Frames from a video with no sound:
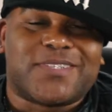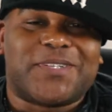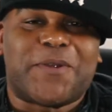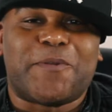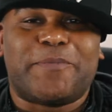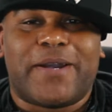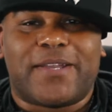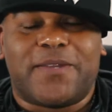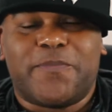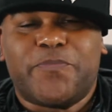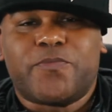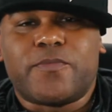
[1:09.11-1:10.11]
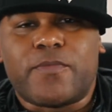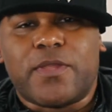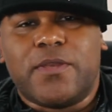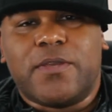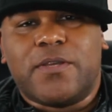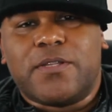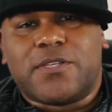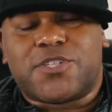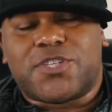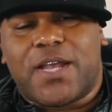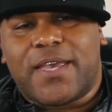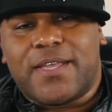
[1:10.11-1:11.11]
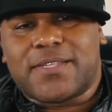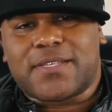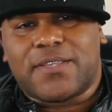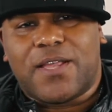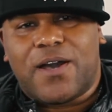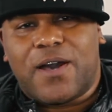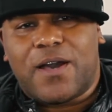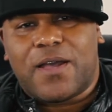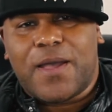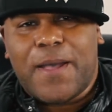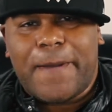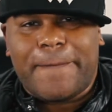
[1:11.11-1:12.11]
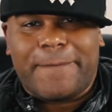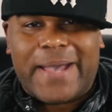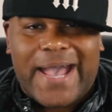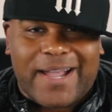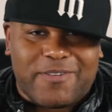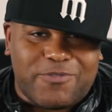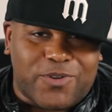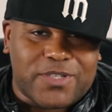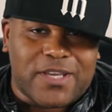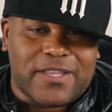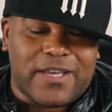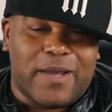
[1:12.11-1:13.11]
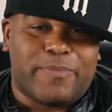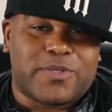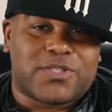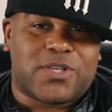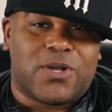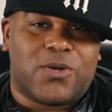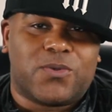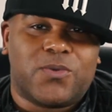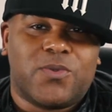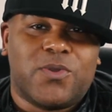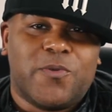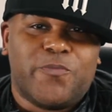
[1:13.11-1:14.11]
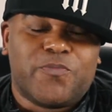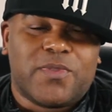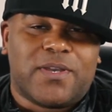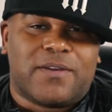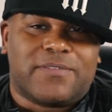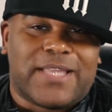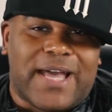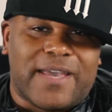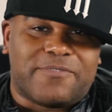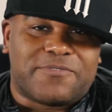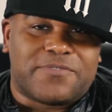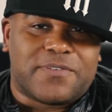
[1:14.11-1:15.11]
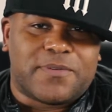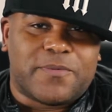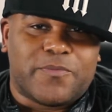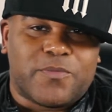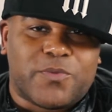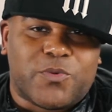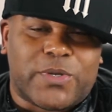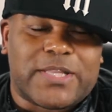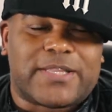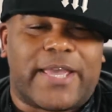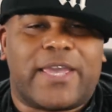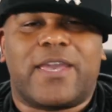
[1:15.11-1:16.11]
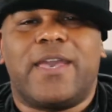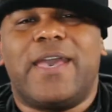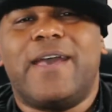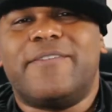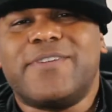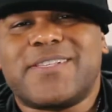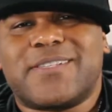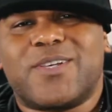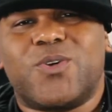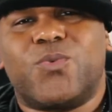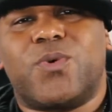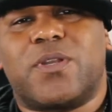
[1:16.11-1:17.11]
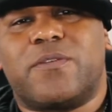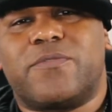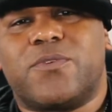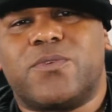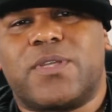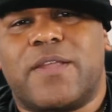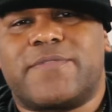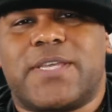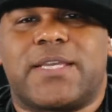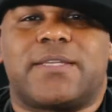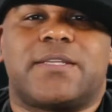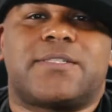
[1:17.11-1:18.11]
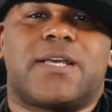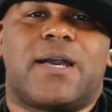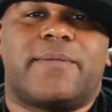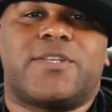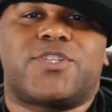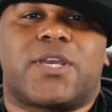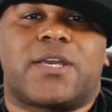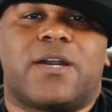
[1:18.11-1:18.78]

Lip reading: good, everybody? It's Shyan Selah. I'm back for another episode of Life. I want to thank every single one of you that have taken the time to check